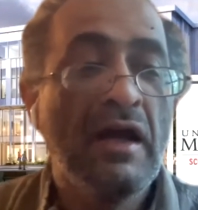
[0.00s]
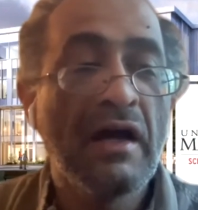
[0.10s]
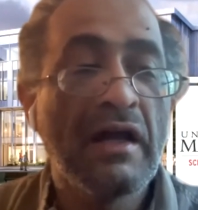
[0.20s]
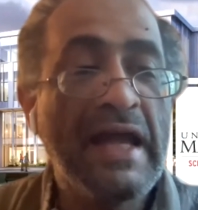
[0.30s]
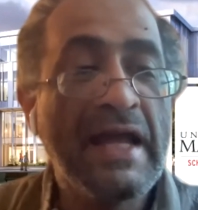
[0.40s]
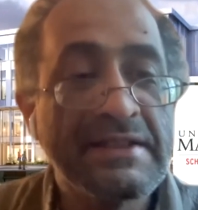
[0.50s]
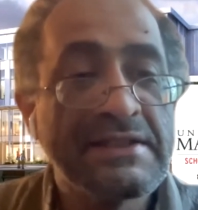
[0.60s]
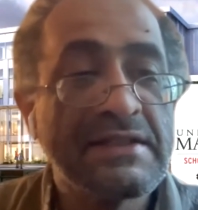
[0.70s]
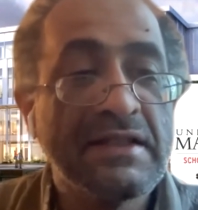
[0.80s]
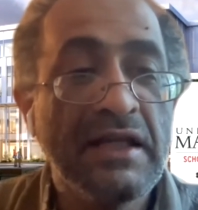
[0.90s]

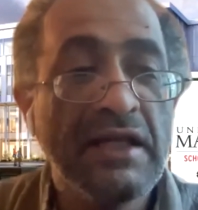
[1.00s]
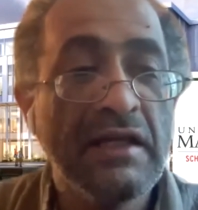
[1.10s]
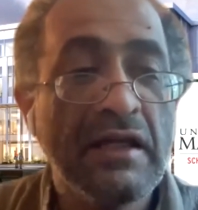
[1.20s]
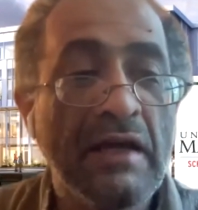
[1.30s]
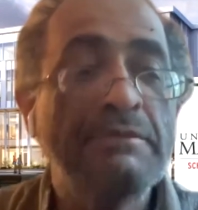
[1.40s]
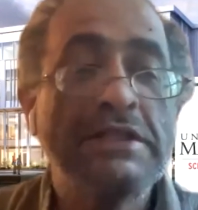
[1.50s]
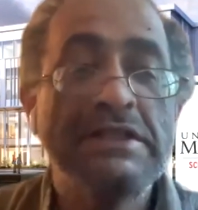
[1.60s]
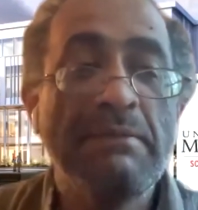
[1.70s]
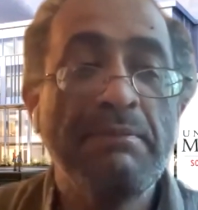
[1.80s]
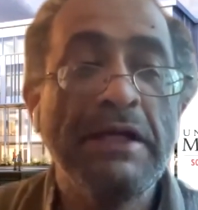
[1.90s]
against the
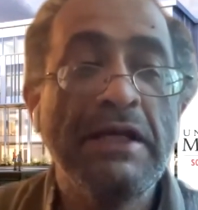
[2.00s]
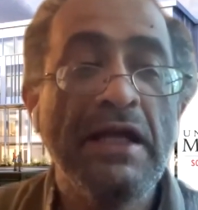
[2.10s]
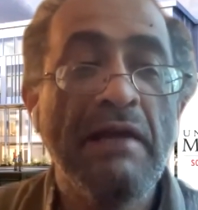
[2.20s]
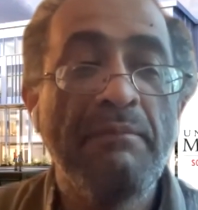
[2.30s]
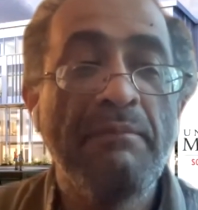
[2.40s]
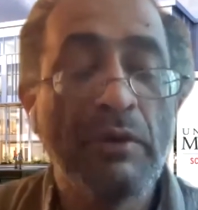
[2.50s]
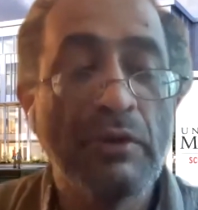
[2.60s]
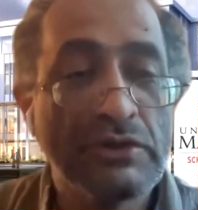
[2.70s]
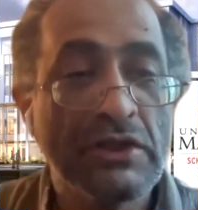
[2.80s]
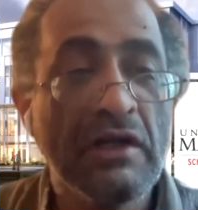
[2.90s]
MCC-PTA
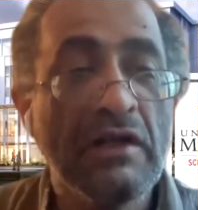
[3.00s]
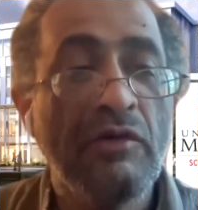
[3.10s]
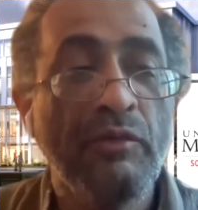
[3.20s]
proposal,